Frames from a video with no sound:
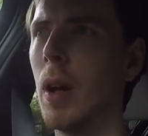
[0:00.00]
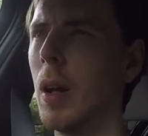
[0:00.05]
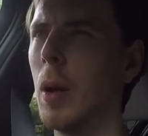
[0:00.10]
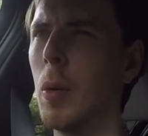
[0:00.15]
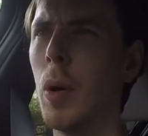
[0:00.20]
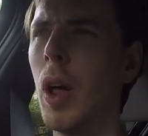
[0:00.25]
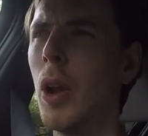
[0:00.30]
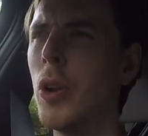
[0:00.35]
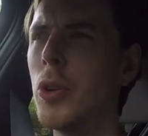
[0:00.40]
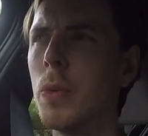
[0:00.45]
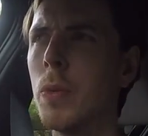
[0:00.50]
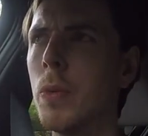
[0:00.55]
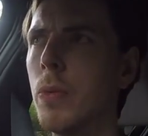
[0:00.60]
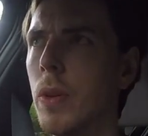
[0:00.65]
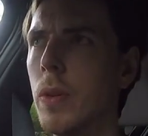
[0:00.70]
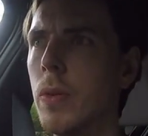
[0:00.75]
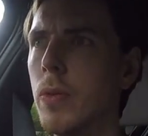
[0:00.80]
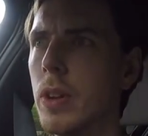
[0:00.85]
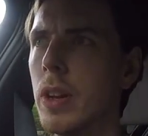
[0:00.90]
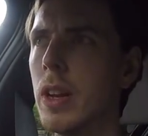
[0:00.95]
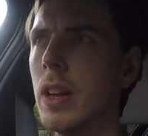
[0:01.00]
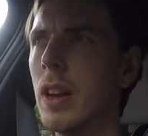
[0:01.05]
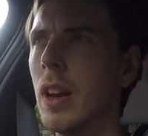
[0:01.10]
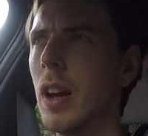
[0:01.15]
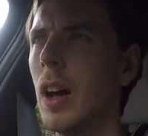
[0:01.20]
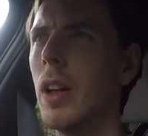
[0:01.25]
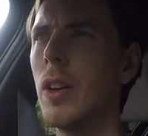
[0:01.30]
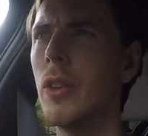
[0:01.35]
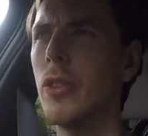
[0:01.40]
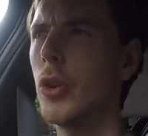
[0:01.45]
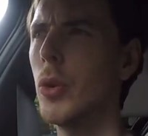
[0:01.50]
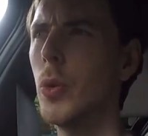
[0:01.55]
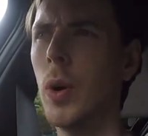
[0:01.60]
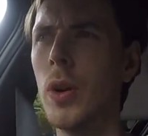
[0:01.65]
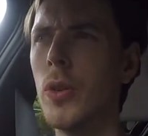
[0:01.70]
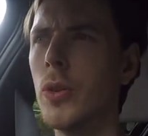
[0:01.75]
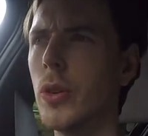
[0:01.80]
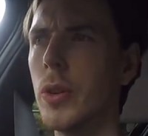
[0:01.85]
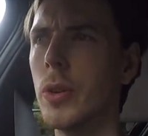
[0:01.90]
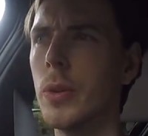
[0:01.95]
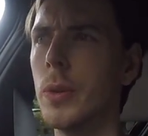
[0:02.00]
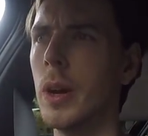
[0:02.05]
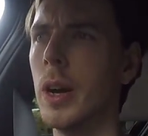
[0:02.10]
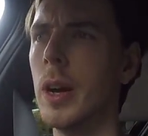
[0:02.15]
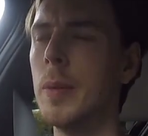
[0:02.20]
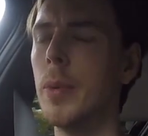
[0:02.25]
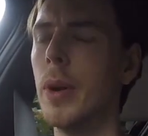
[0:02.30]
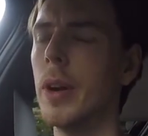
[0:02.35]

150 and 200